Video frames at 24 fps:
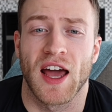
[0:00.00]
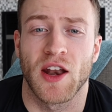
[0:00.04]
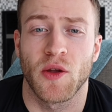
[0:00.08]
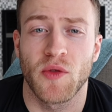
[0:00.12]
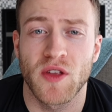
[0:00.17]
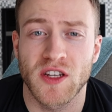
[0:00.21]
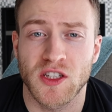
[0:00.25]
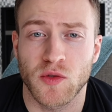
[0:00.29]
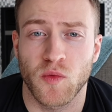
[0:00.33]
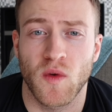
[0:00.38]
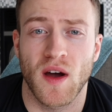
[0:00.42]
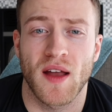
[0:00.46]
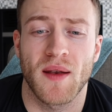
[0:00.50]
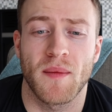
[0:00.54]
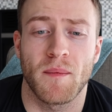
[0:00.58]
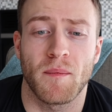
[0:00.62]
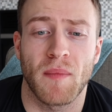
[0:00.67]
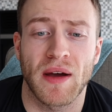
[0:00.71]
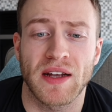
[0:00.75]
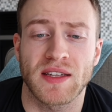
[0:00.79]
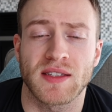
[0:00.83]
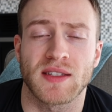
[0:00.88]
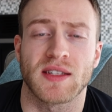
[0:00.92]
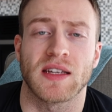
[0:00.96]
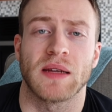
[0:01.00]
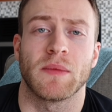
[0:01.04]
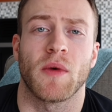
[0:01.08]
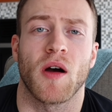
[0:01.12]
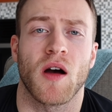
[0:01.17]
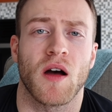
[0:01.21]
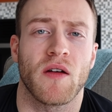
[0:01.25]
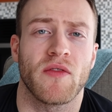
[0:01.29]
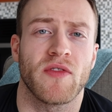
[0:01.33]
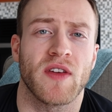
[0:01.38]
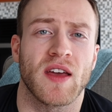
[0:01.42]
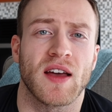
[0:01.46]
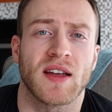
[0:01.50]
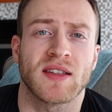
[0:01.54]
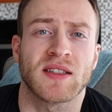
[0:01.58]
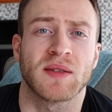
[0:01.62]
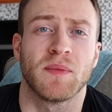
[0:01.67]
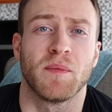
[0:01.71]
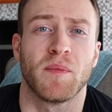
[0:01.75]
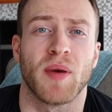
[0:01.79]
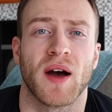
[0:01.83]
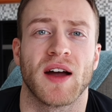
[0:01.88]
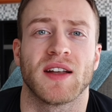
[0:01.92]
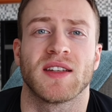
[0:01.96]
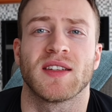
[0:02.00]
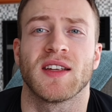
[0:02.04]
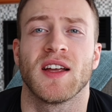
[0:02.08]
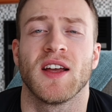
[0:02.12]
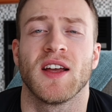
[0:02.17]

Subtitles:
I know this one might seem obvious, but